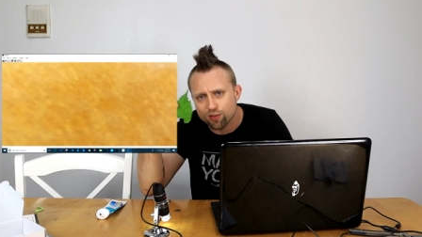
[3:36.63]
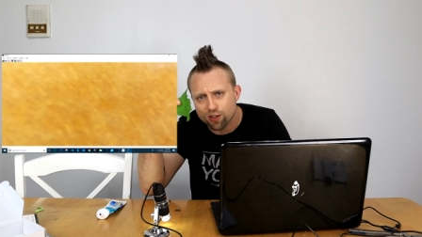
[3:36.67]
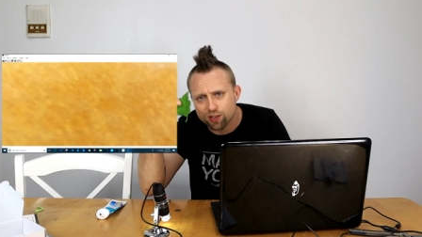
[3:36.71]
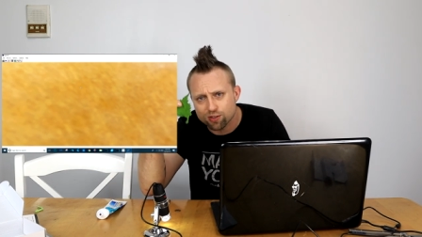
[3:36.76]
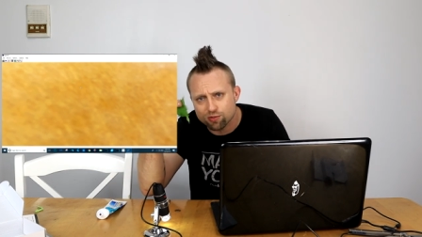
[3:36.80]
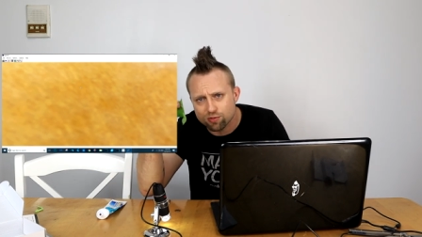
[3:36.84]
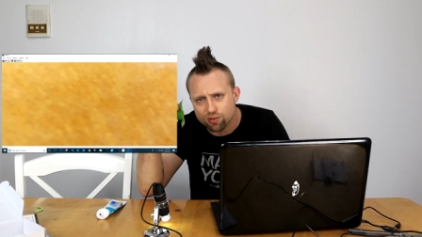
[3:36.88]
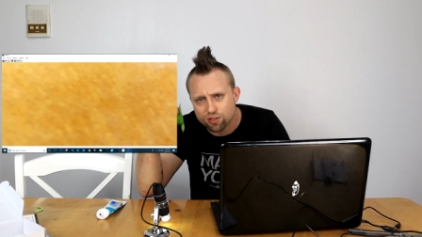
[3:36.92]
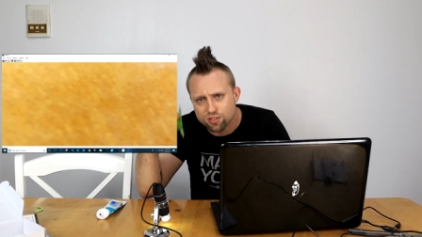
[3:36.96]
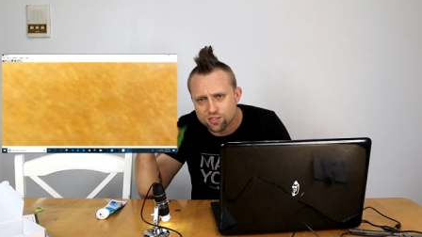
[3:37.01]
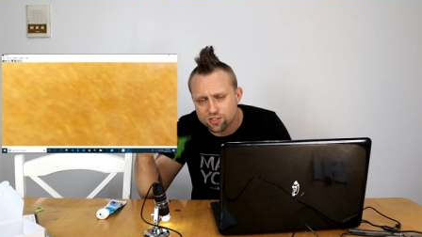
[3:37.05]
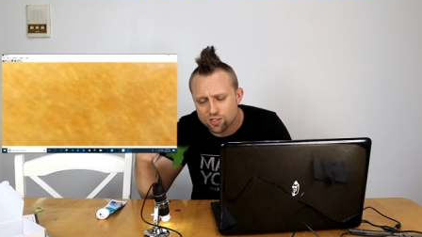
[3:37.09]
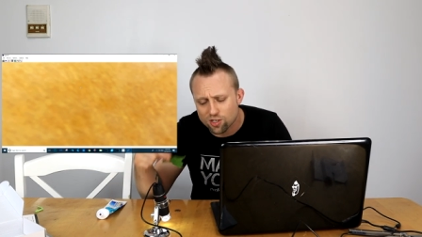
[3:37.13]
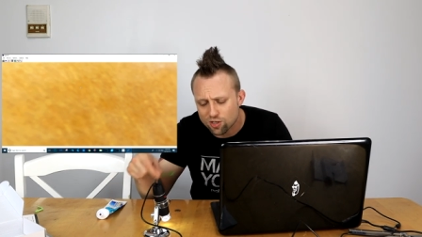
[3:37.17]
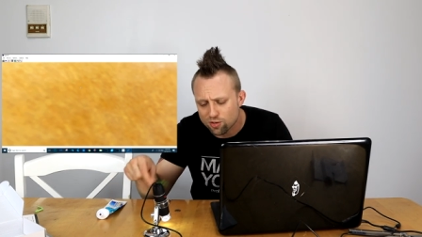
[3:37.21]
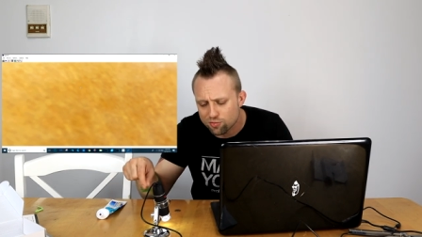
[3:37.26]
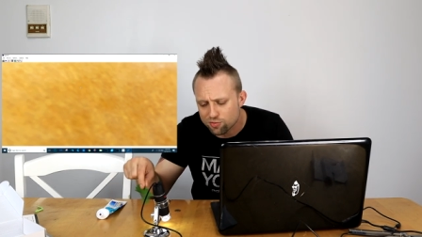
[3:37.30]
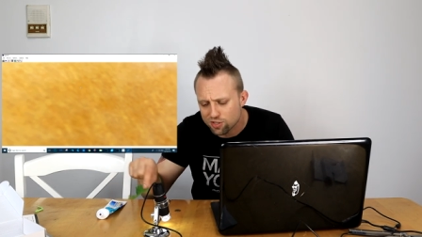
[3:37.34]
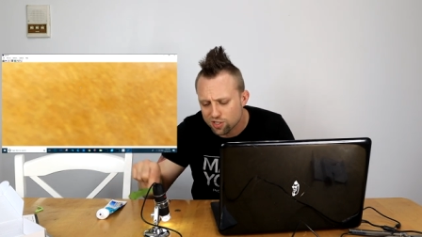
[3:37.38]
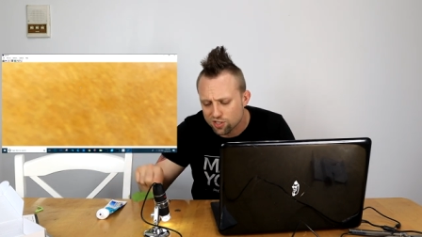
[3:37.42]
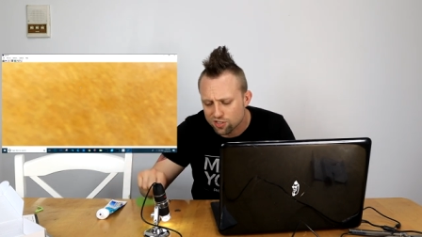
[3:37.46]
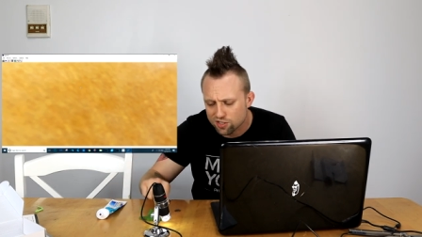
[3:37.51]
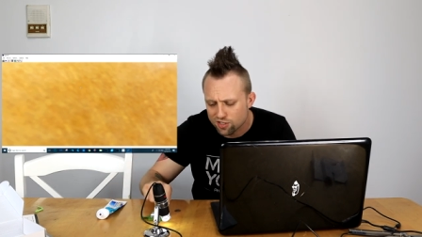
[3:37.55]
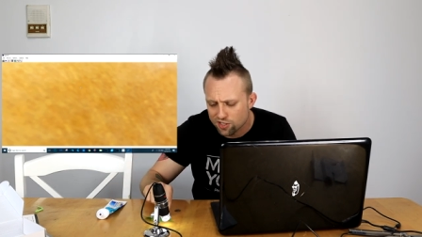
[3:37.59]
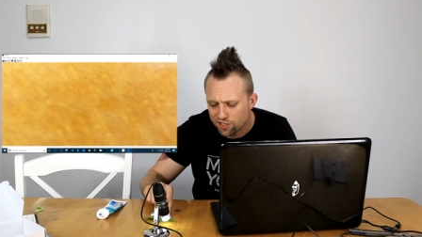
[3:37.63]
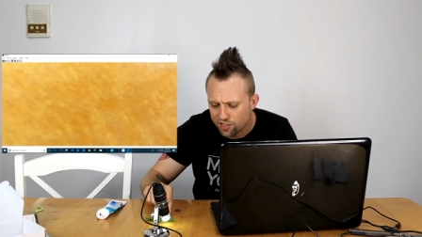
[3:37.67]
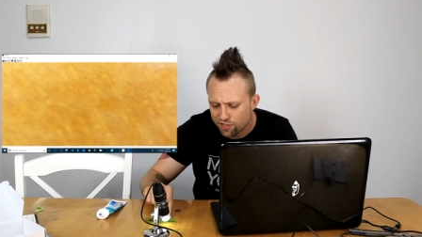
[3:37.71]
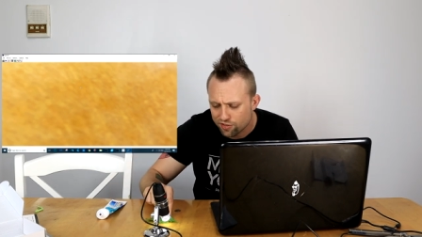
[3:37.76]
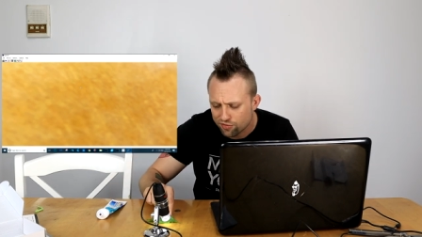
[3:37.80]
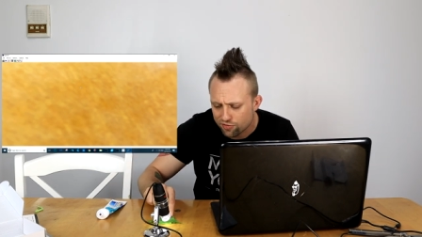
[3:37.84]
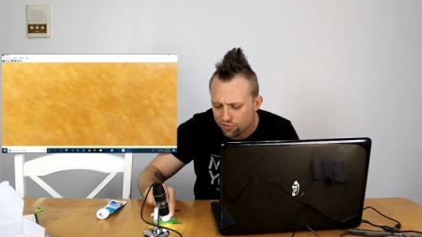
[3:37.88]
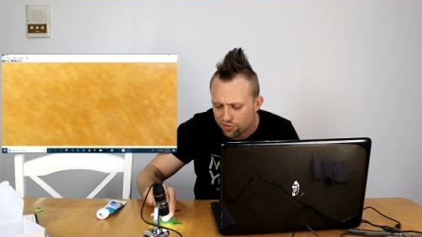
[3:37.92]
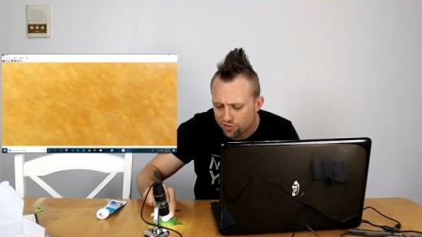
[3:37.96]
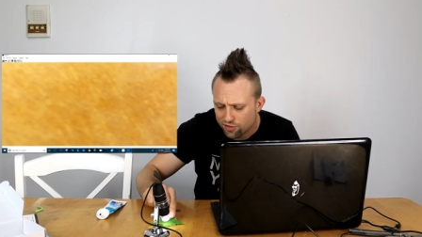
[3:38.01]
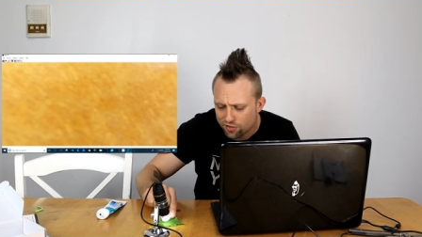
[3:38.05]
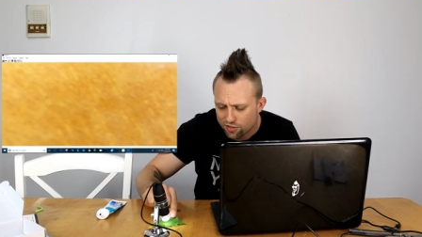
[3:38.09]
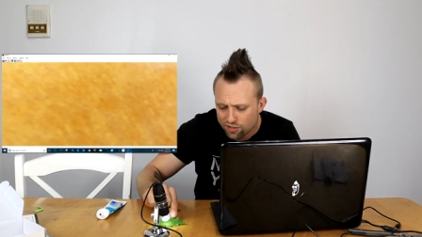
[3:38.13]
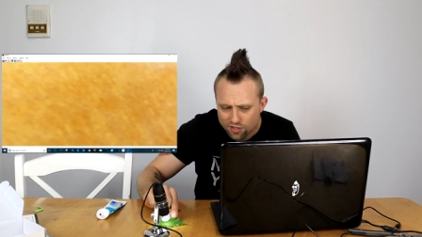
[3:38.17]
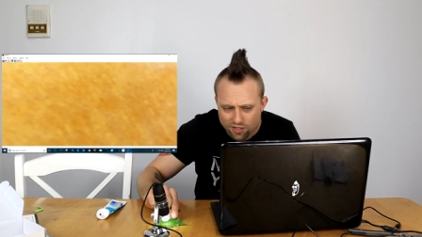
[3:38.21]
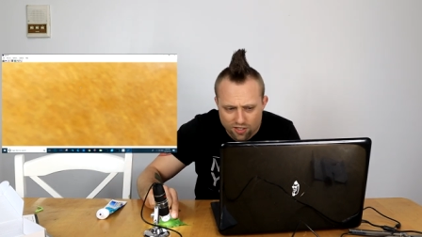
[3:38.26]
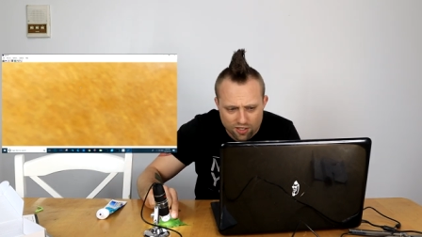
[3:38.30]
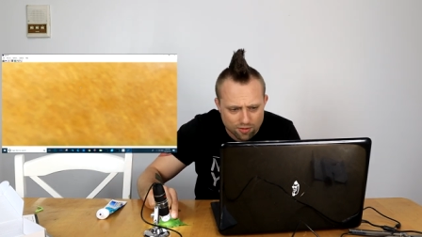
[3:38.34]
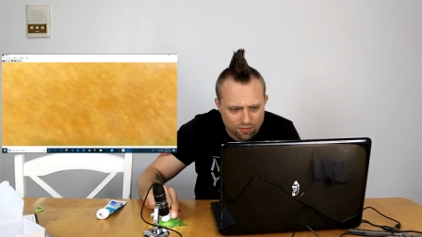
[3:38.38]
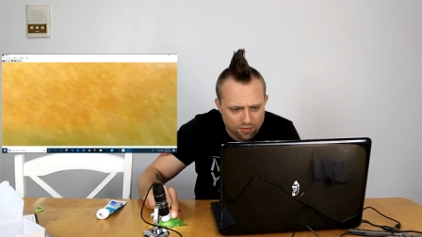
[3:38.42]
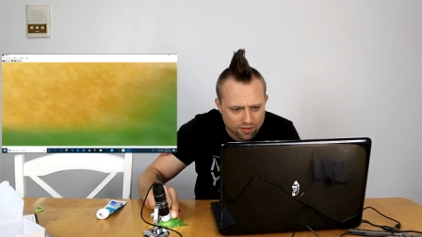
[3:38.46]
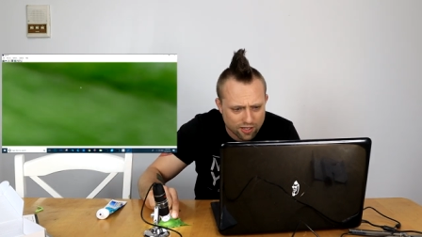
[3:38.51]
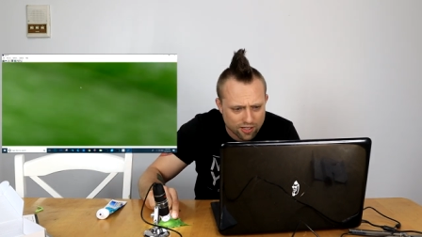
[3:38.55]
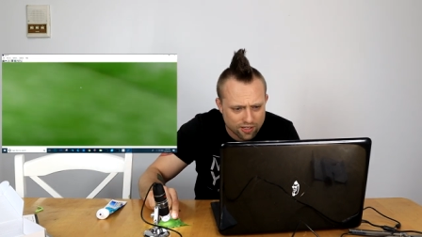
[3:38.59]
let's, let's start off with this leaf
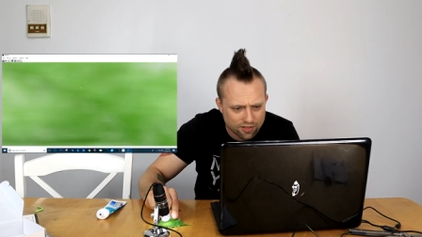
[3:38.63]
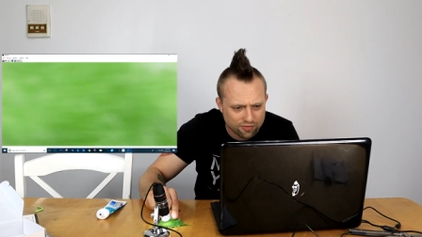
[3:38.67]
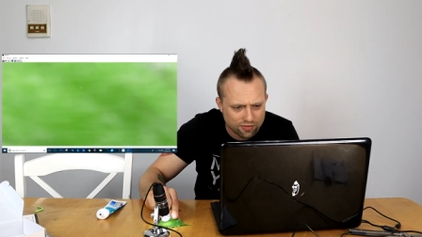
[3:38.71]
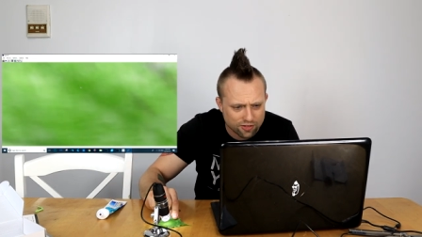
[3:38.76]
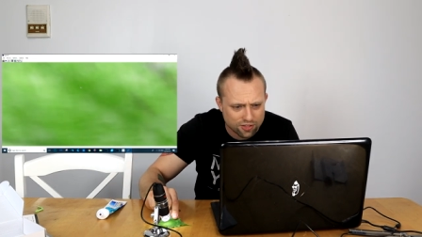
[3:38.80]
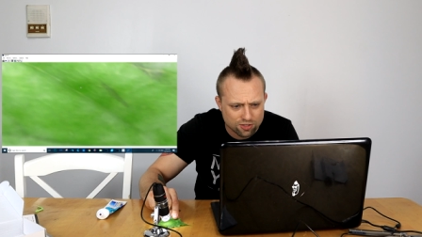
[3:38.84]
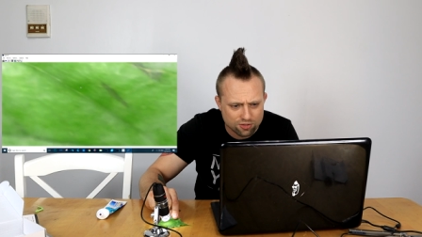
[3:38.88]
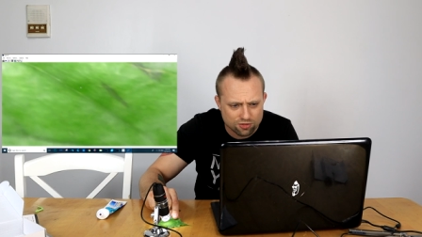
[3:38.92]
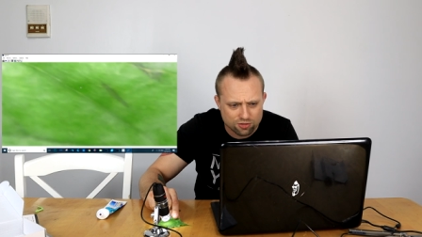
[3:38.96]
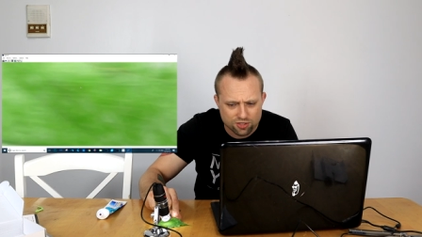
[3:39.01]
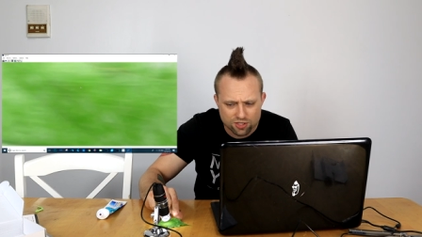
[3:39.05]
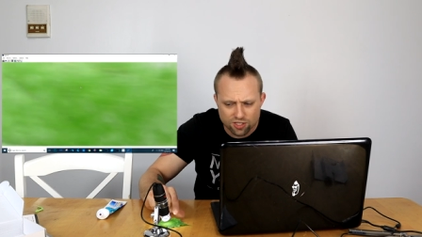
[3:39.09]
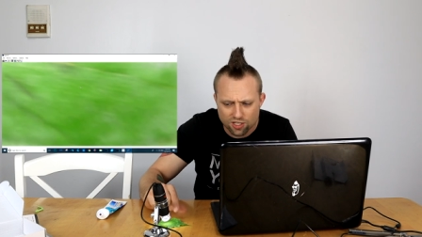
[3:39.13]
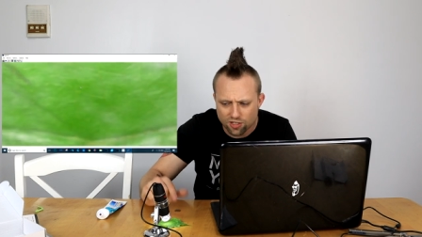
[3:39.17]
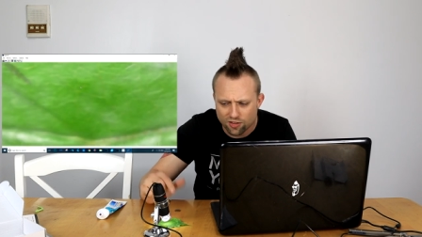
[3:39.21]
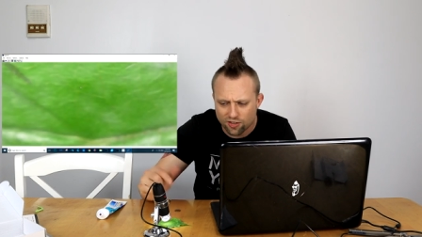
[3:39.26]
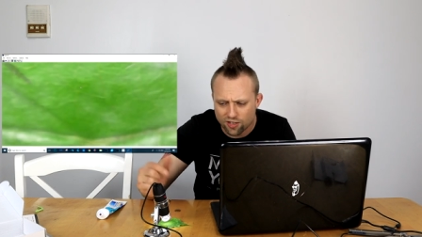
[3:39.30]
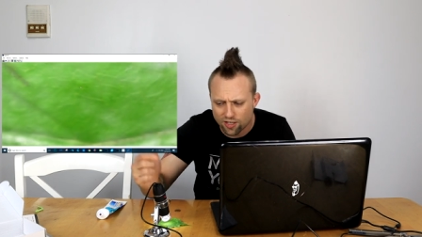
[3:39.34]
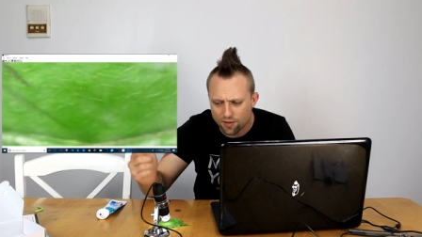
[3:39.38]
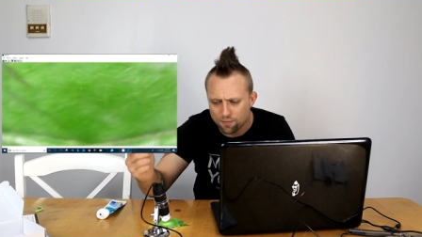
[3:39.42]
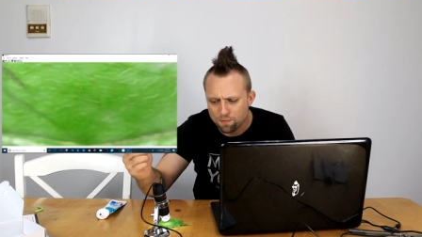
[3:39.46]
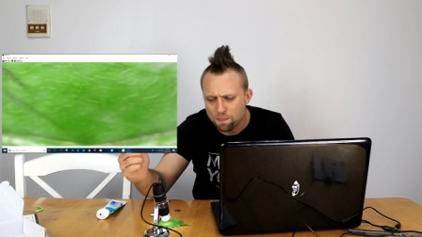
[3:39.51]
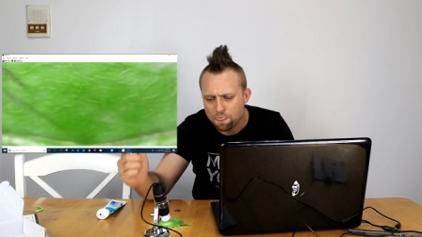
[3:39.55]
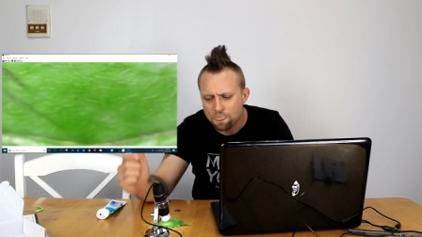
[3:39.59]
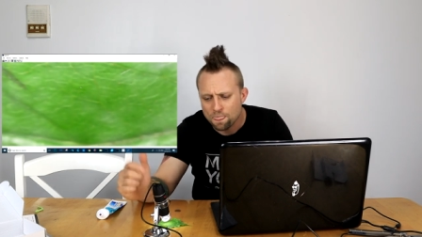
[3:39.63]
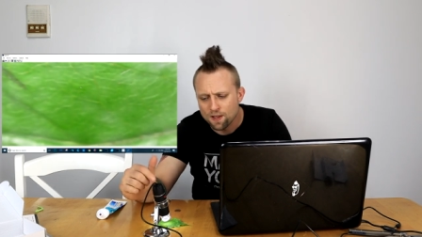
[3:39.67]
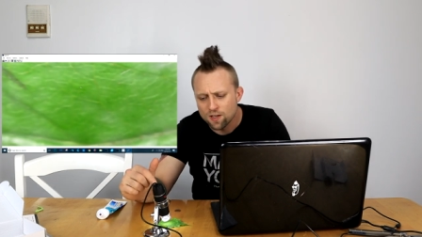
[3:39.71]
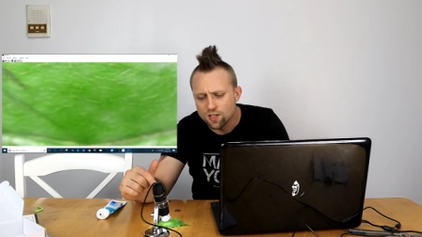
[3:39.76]
kind of interested in that.